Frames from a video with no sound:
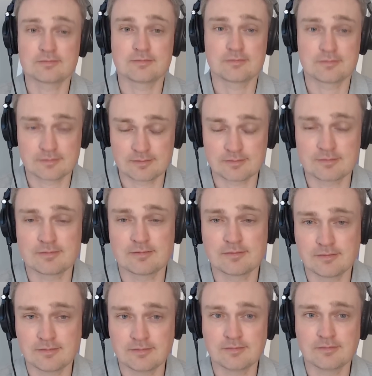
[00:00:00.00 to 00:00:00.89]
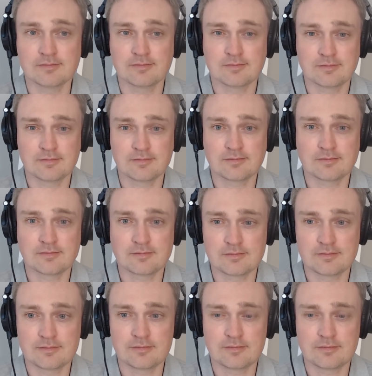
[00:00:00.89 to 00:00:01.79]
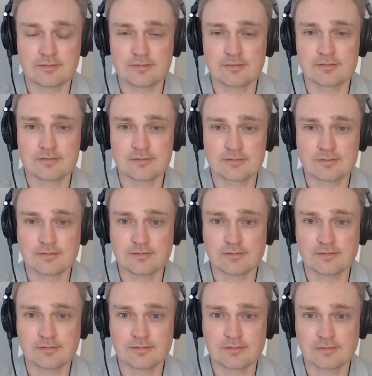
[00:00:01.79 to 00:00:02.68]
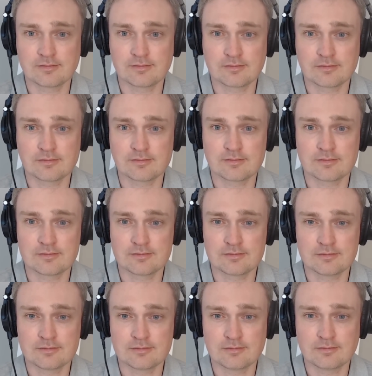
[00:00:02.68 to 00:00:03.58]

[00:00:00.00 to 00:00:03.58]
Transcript: The person shown says nothing.